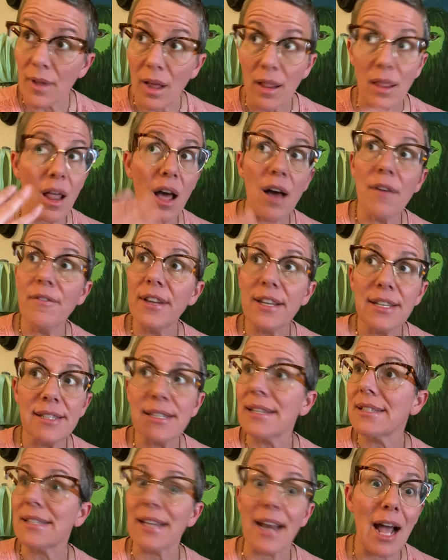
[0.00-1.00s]
Love
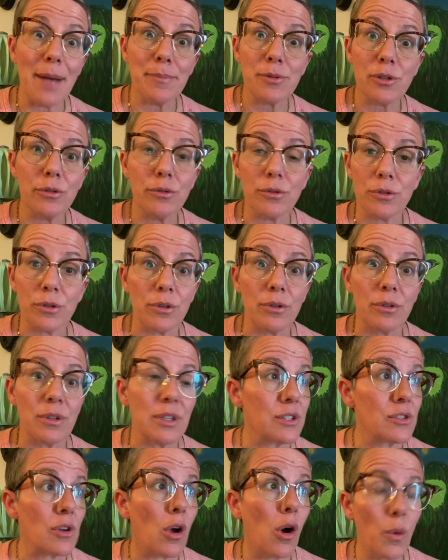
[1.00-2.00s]
is an absolute truth.
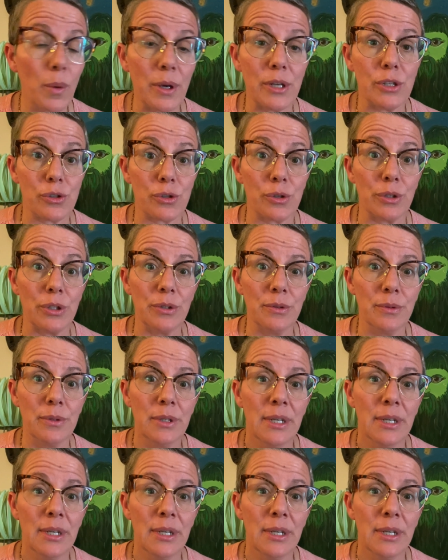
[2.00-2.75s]
It's always true.